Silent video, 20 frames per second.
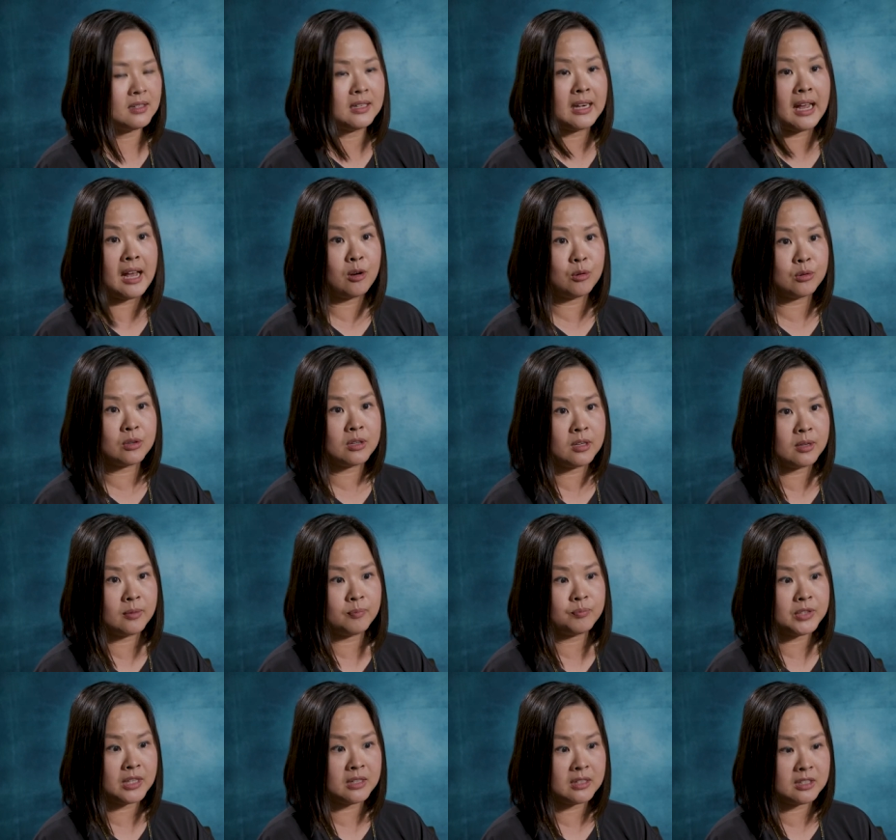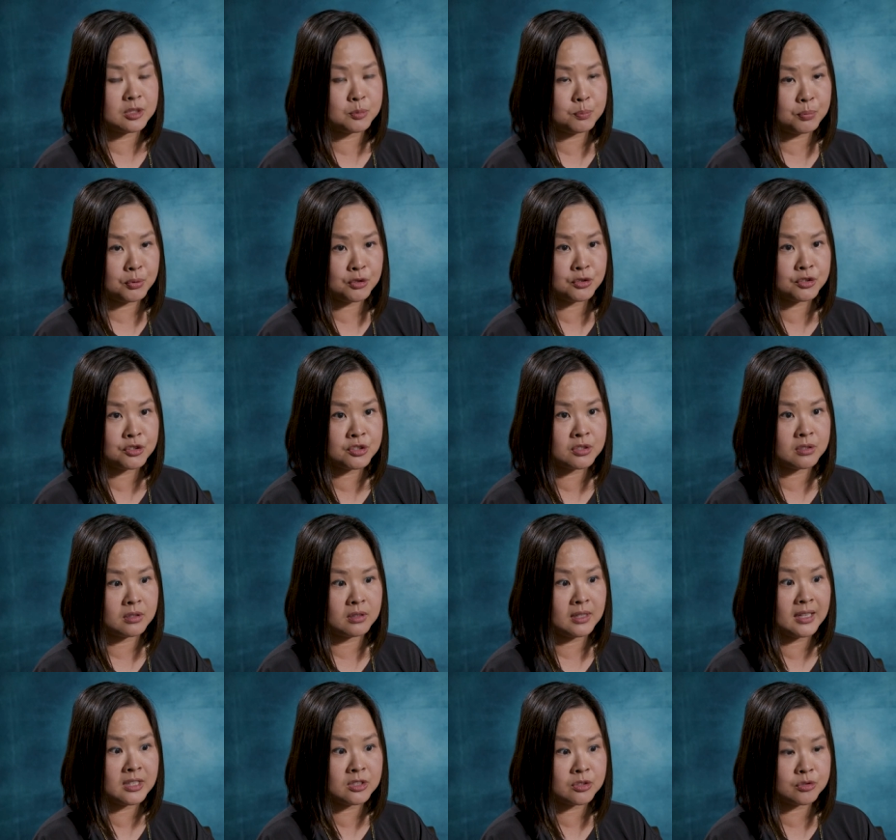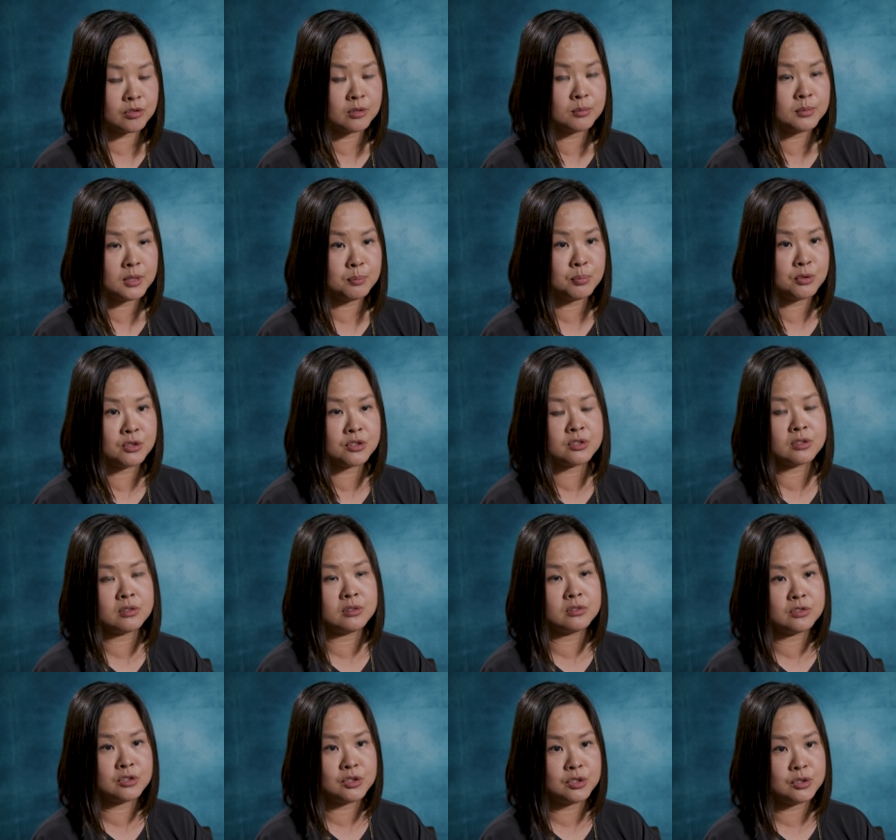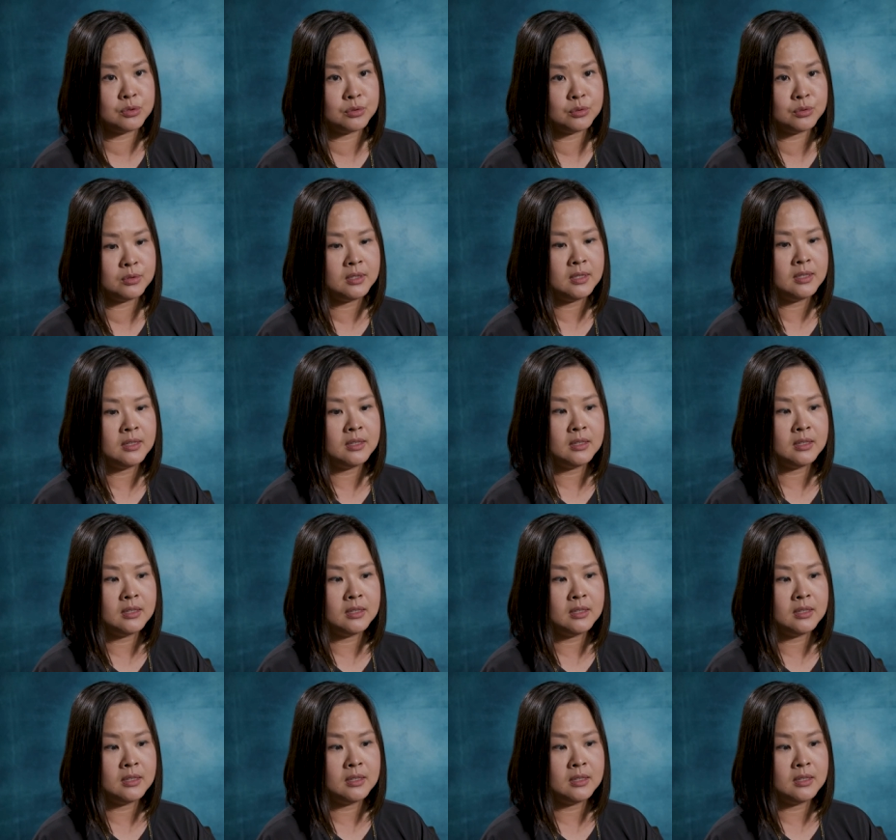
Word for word: an outcome that is personal, extremely personal to you.